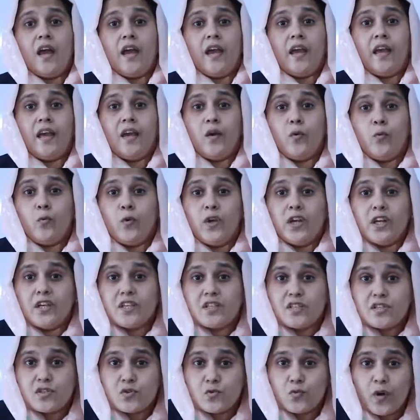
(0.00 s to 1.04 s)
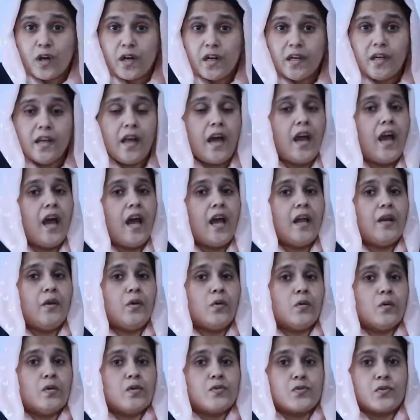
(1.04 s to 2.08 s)
Heaviest one and
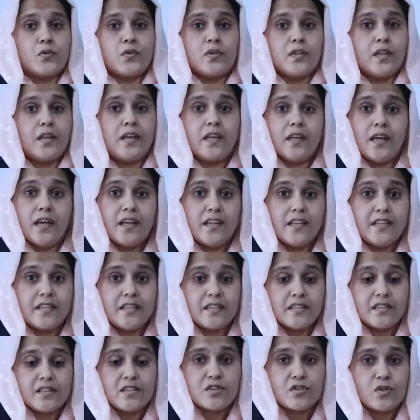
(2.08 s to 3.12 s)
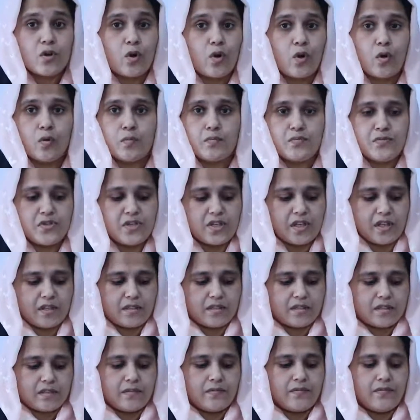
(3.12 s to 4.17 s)
also the lightest
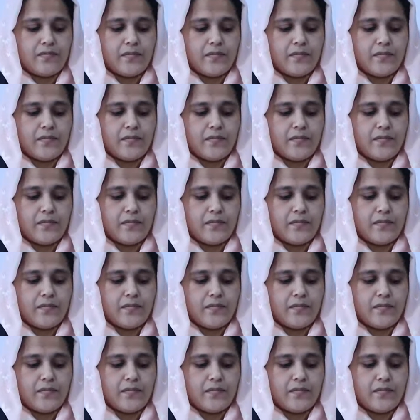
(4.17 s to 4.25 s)
object.